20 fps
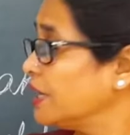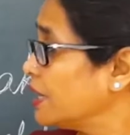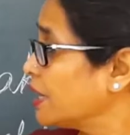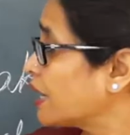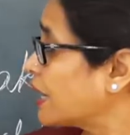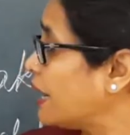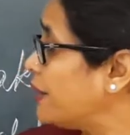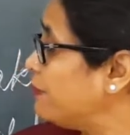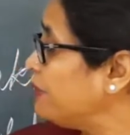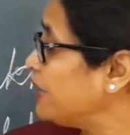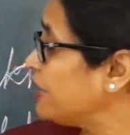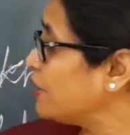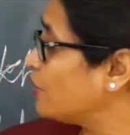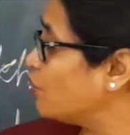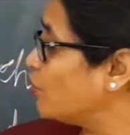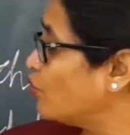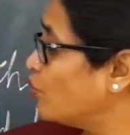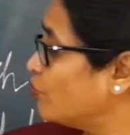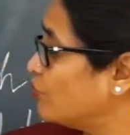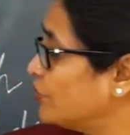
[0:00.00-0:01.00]
coming
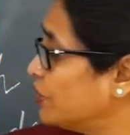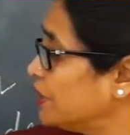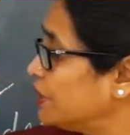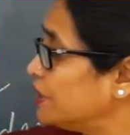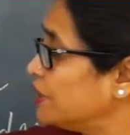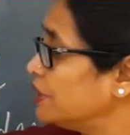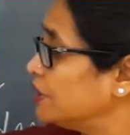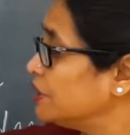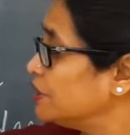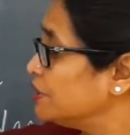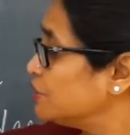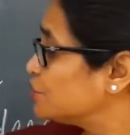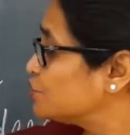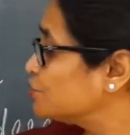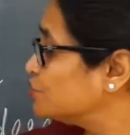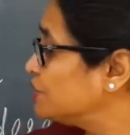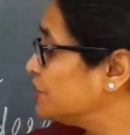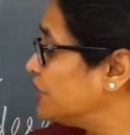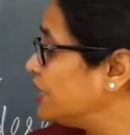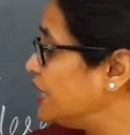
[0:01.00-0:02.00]
over to
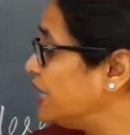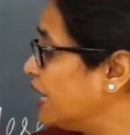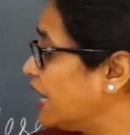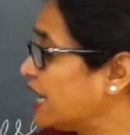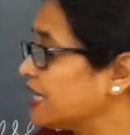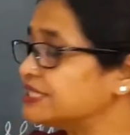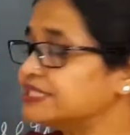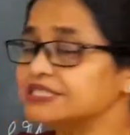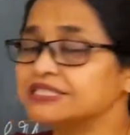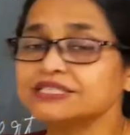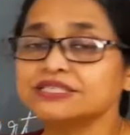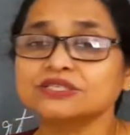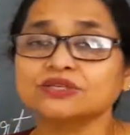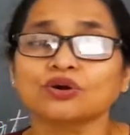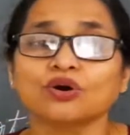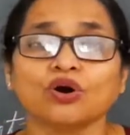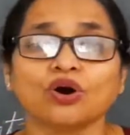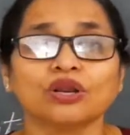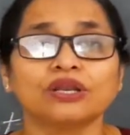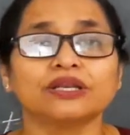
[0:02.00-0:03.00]
the largest
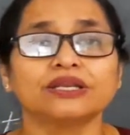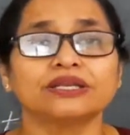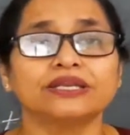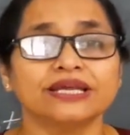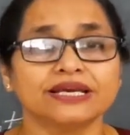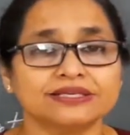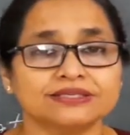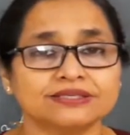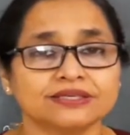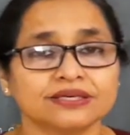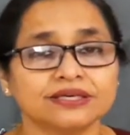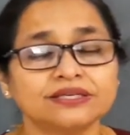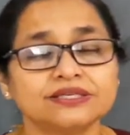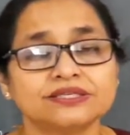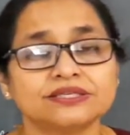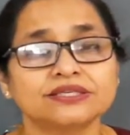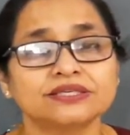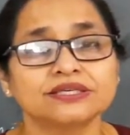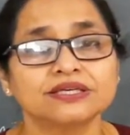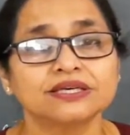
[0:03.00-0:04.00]
hot
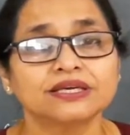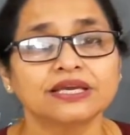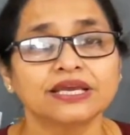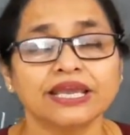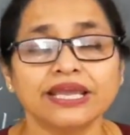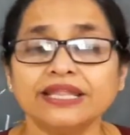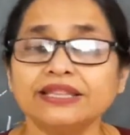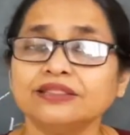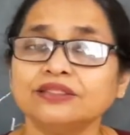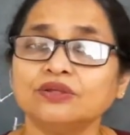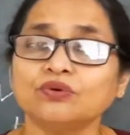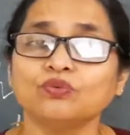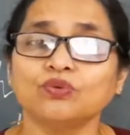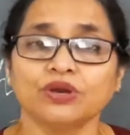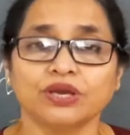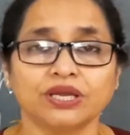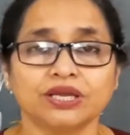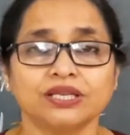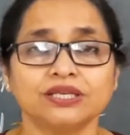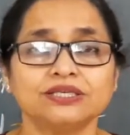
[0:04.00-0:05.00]
desert in the
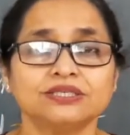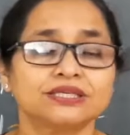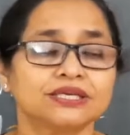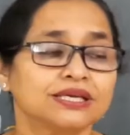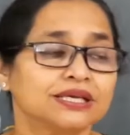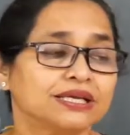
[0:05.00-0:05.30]
world,